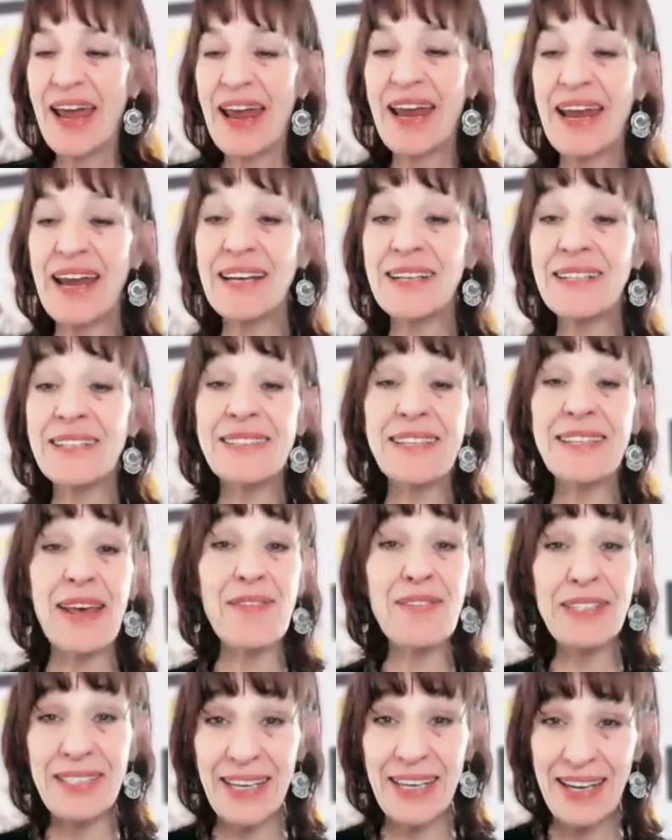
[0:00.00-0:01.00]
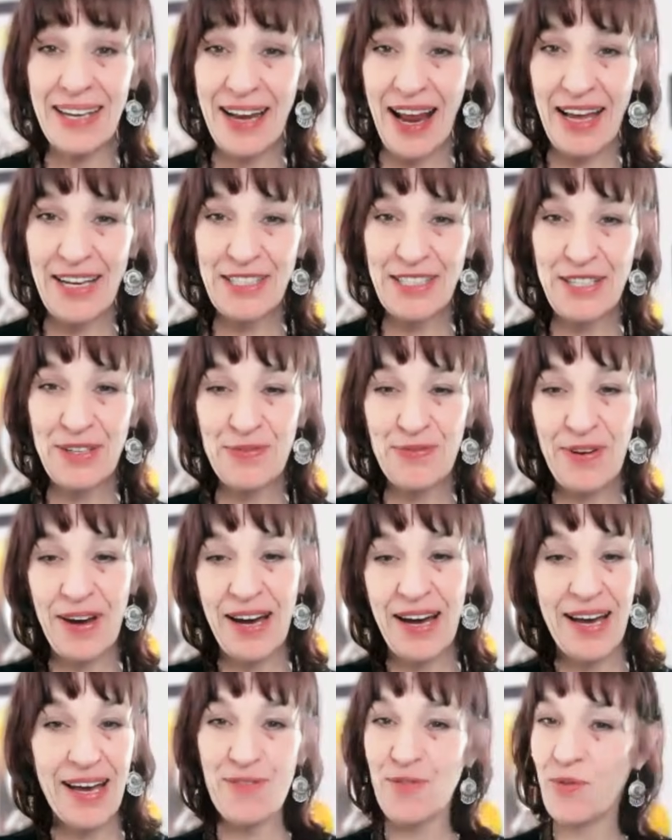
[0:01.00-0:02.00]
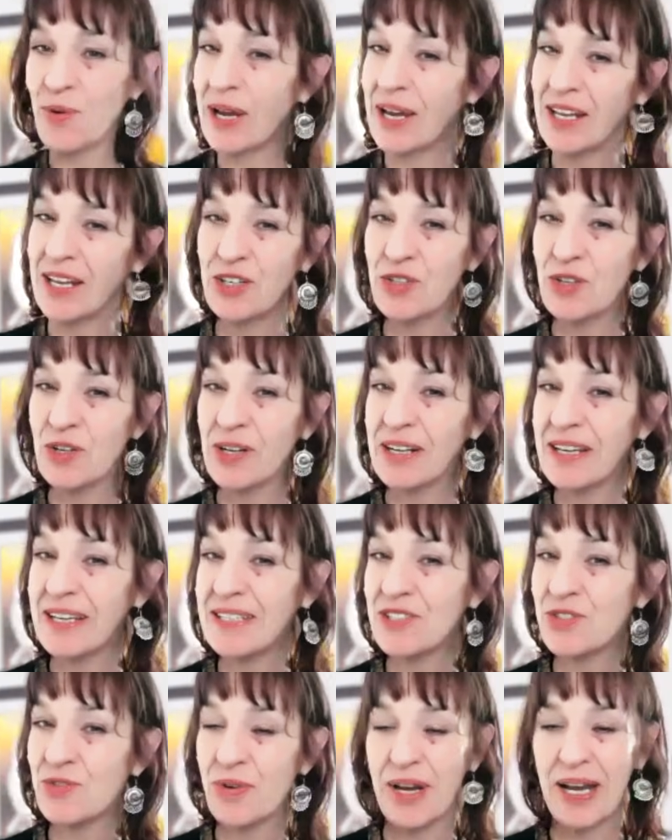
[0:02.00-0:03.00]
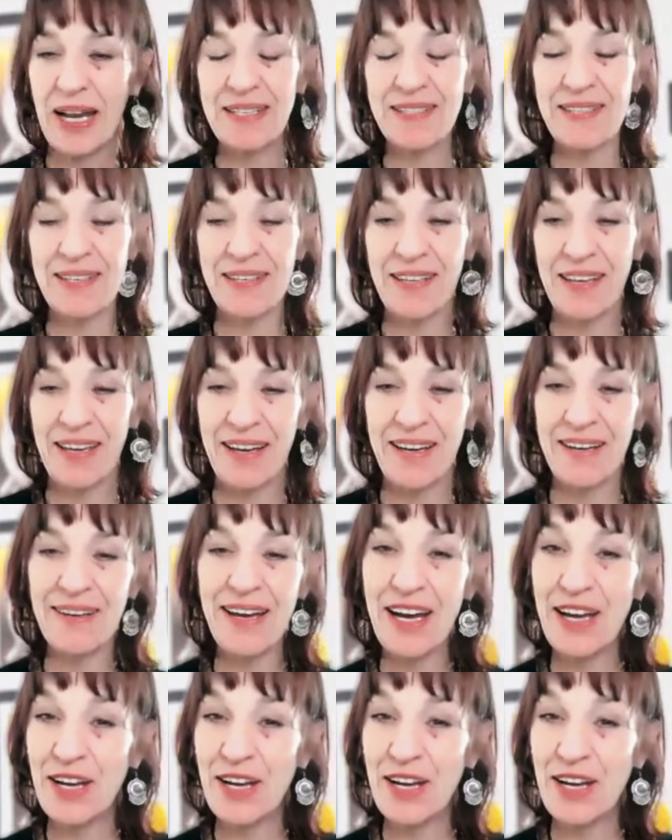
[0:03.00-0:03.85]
In 1795, we're going to do a little history lesson here.